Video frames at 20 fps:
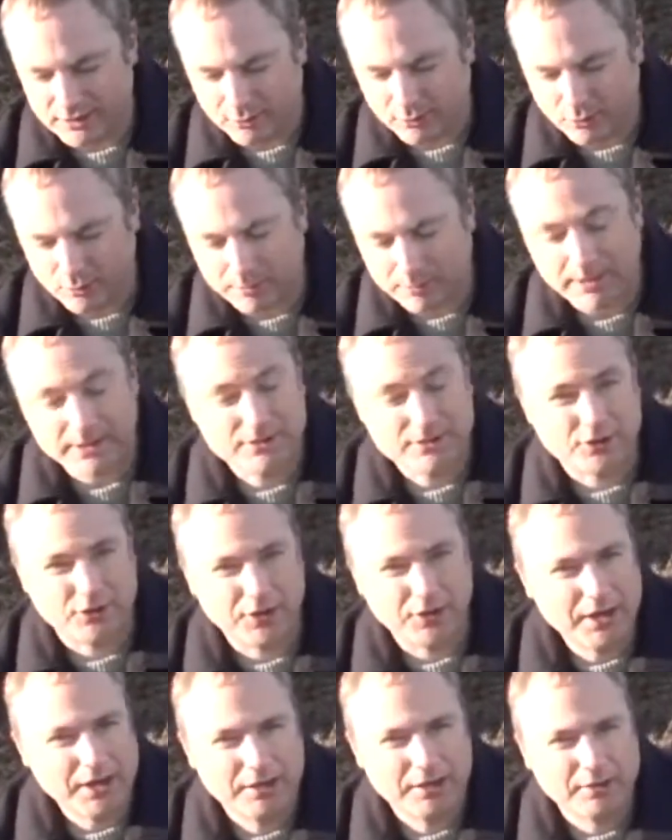all the plants
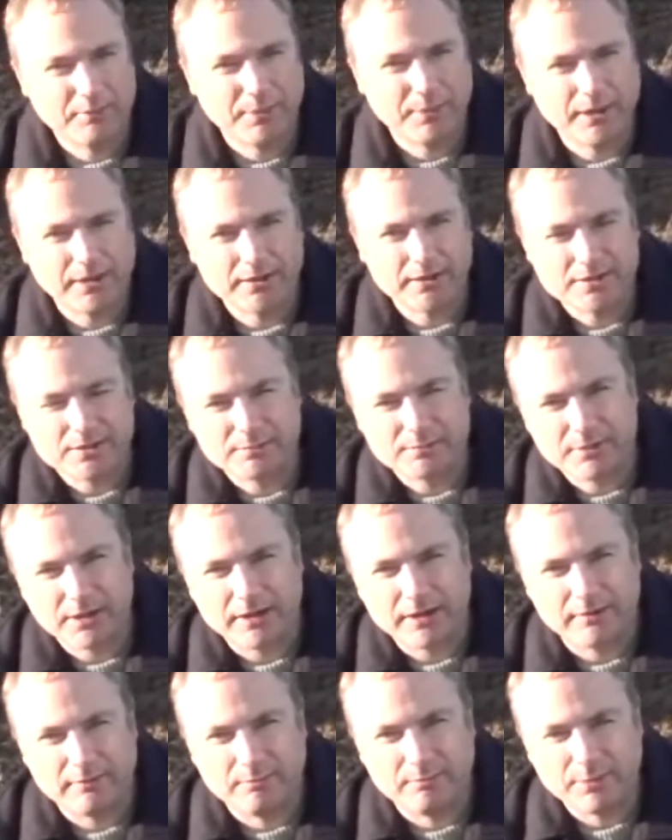got eaten by some
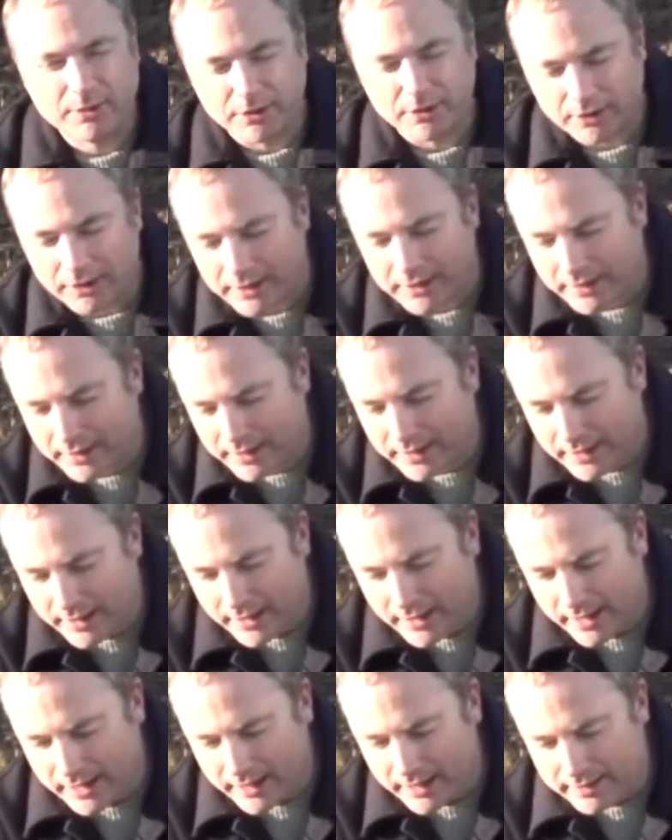kind of bug.
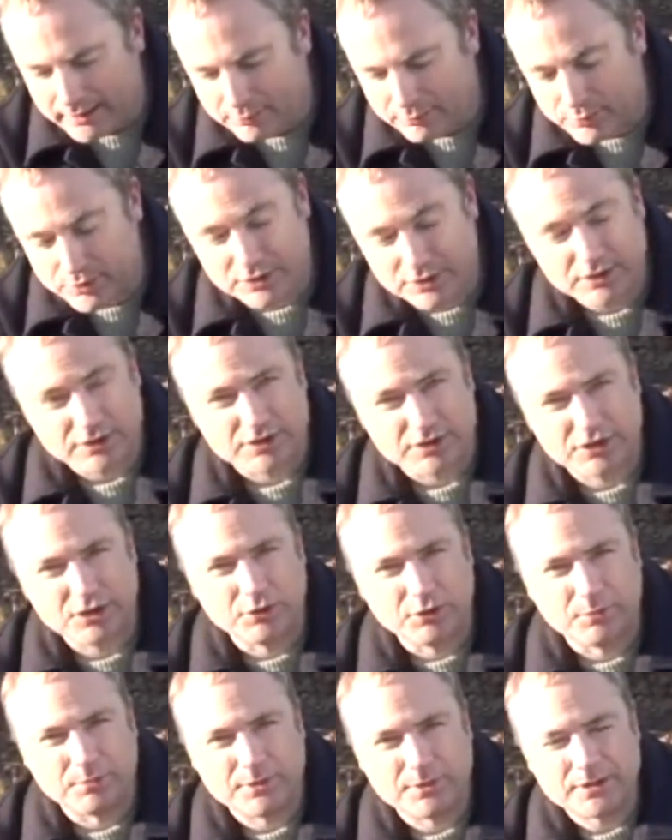And we just
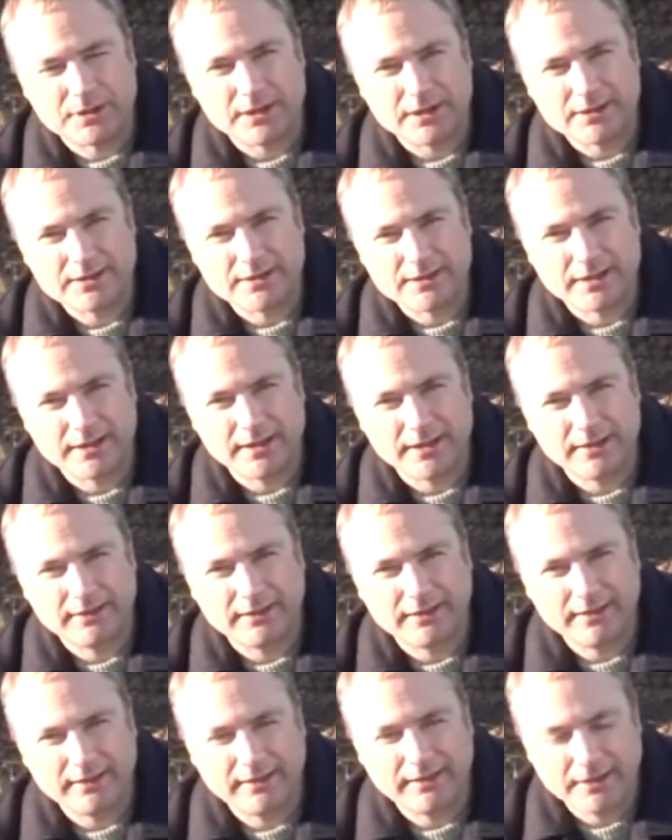assumed that
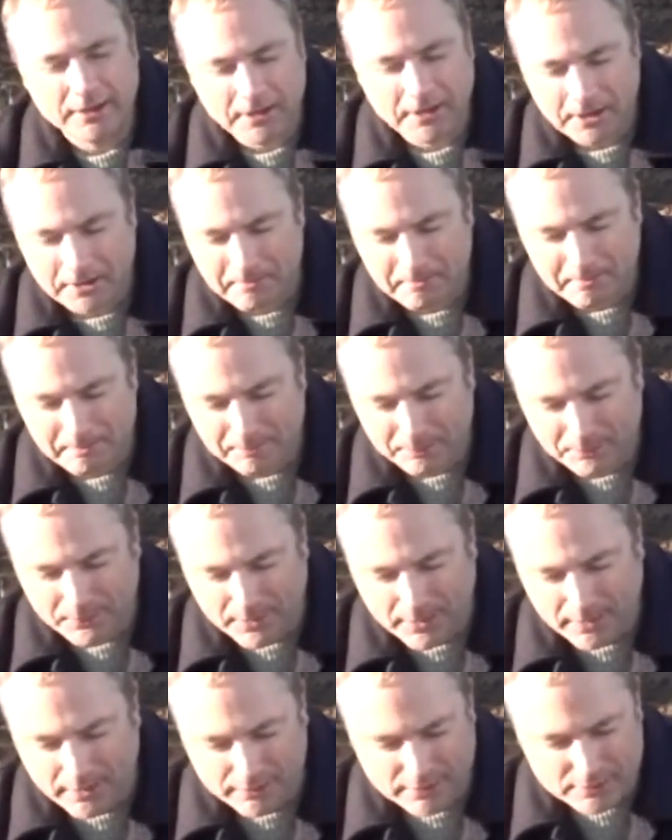
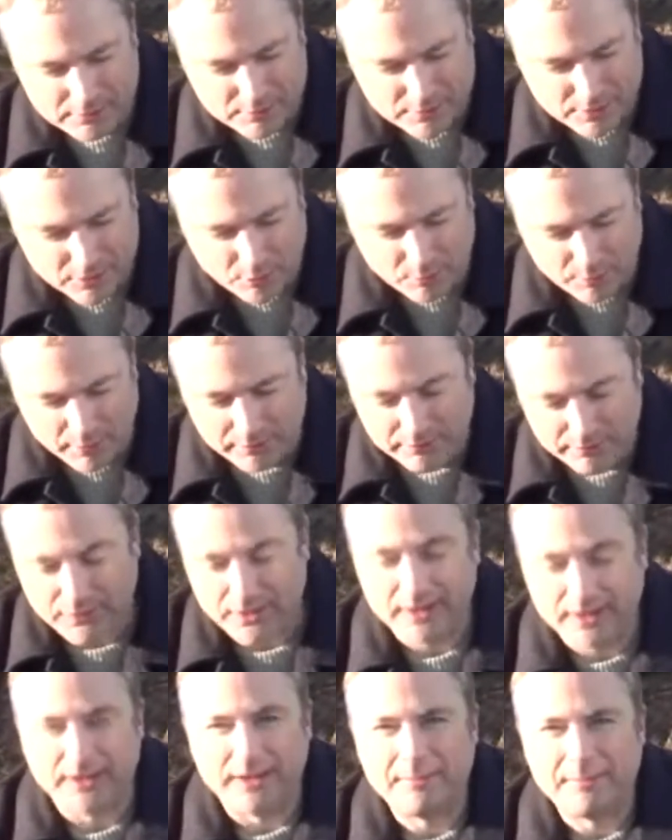this was a complete
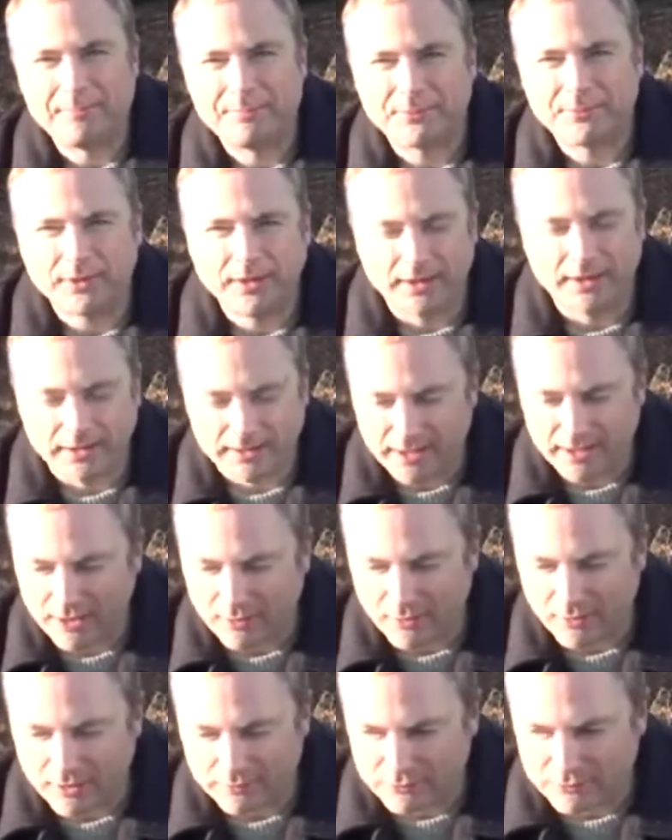failure.
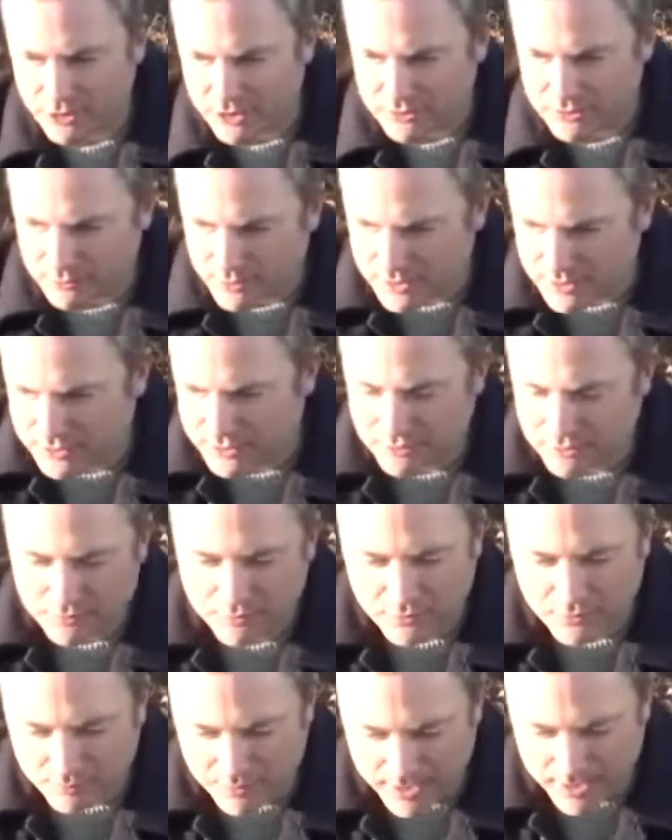Now, I've dragged away two
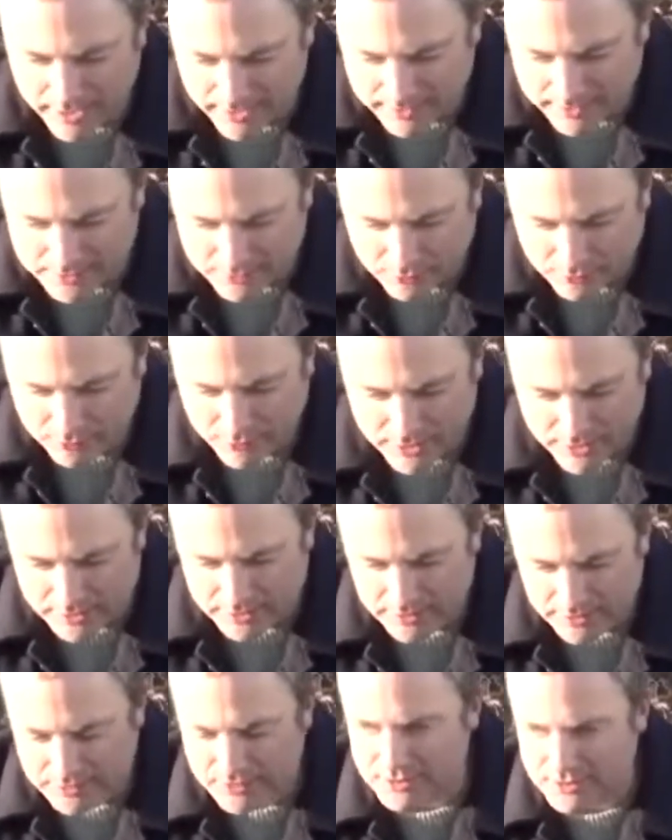of the bags
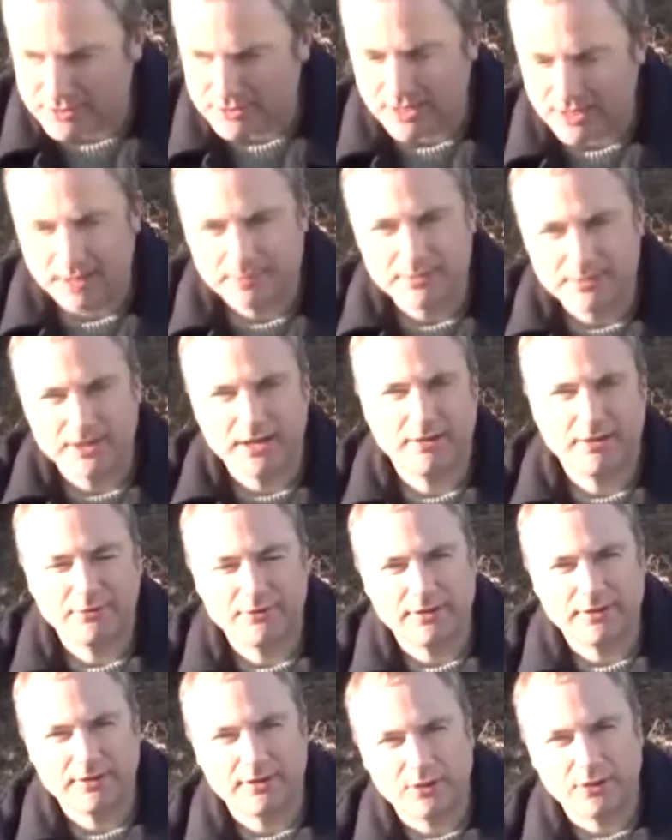already just to empty
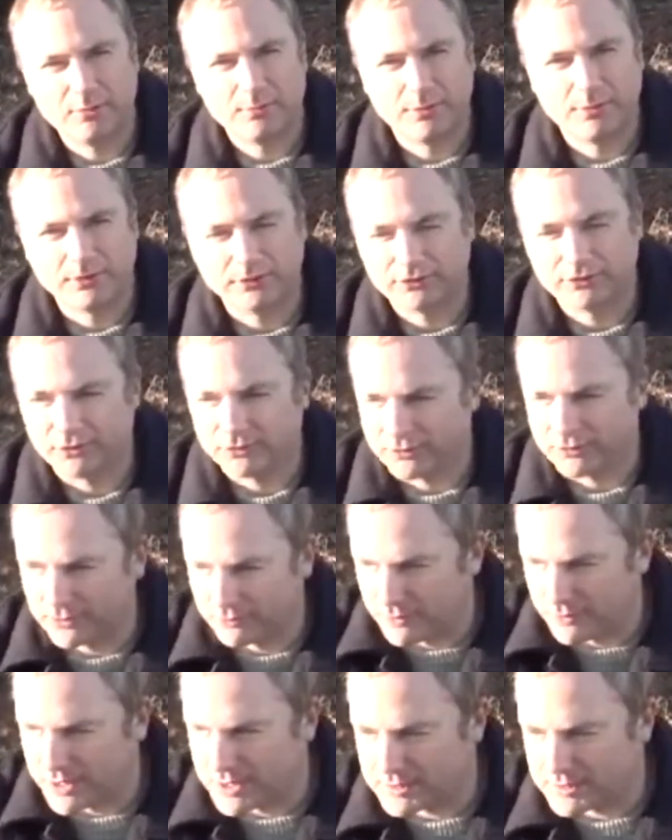out the compost onto the